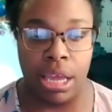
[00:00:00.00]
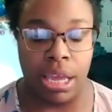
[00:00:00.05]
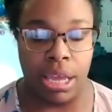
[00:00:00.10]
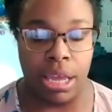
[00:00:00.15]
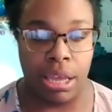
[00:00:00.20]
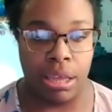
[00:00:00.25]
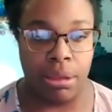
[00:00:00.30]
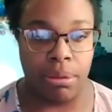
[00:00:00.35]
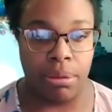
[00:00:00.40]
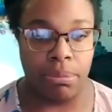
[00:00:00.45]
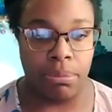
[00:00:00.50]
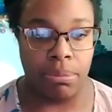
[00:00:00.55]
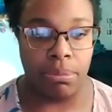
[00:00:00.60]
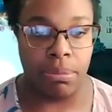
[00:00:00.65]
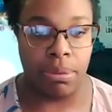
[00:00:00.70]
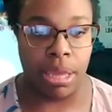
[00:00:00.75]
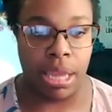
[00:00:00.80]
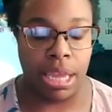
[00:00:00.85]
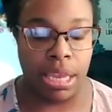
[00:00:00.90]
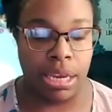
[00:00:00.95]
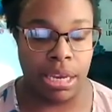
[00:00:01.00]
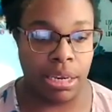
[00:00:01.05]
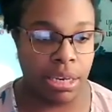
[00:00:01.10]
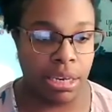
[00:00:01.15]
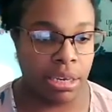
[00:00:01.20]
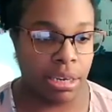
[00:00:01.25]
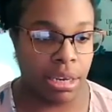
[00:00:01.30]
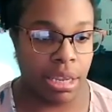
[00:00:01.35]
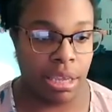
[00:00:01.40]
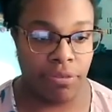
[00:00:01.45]
um, and
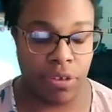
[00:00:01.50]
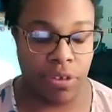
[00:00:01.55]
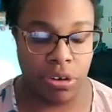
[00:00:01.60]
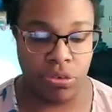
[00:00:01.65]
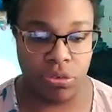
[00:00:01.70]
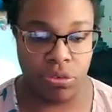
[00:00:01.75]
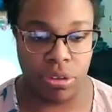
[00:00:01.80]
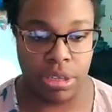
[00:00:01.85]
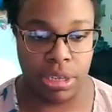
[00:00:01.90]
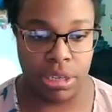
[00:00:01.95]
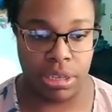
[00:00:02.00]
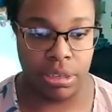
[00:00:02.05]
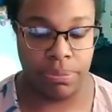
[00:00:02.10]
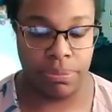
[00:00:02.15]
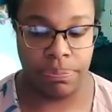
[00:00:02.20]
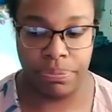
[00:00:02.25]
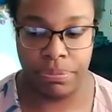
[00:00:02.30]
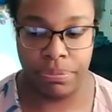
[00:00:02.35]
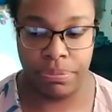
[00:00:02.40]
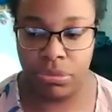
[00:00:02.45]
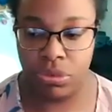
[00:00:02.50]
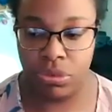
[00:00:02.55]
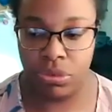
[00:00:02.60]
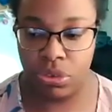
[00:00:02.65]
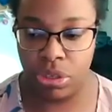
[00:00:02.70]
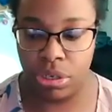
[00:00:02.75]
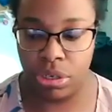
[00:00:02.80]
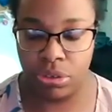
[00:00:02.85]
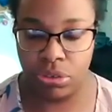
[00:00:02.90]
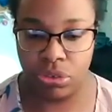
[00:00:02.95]
then eventually
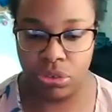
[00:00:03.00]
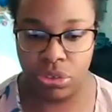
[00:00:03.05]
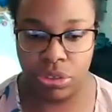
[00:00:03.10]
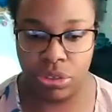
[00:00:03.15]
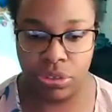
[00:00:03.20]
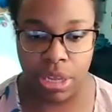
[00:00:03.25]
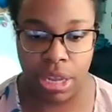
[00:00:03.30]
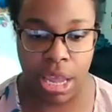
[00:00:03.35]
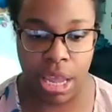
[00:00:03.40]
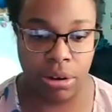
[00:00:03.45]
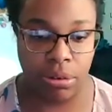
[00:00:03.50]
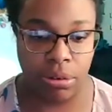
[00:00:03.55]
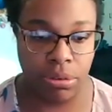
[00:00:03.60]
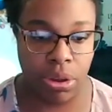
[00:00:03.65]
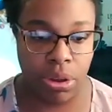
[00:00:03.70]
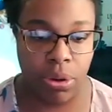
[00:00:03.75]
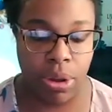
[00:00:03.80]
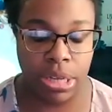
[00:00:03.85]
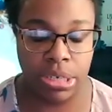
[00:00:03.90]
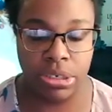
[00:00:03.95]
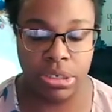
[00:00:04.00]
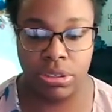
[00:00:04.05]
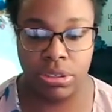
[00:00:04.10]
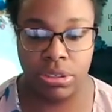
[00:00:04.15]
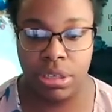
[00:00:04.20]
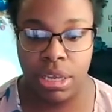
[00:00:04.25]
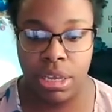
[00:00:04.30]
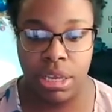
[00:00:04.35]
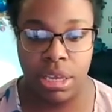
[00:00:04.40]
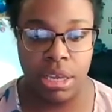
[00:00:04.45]
you know she's like i don't know i just